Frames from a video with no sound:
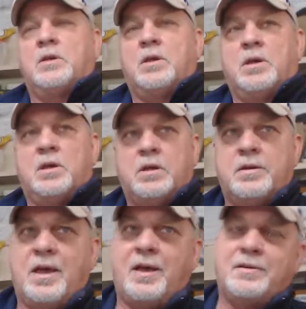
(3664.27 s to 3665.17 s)

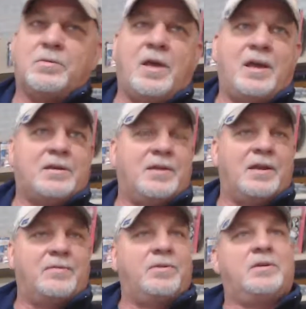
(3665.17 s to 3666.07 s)
Now, I don't like a
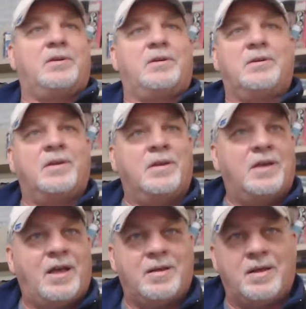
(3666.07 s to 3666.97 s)
lot of the
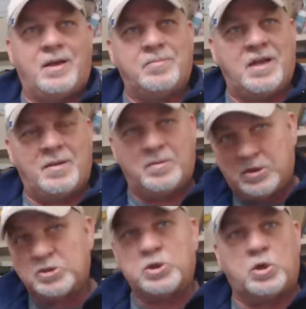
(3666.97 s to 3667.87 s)
I'm a
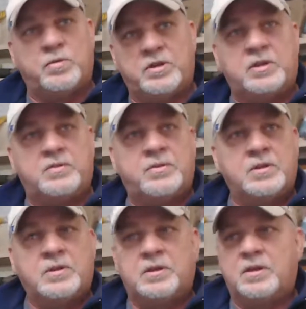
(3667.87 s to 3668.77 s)
conservative.
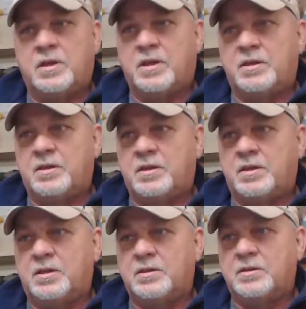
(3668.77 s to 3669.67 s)
And
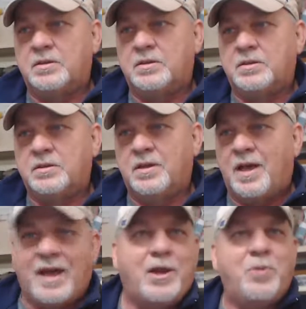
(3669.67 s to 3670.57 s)

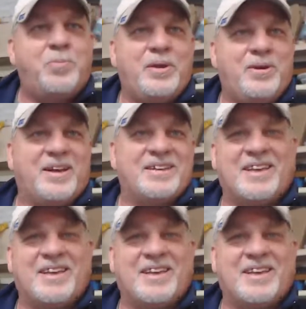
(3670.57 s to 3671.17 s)
I know, Bill,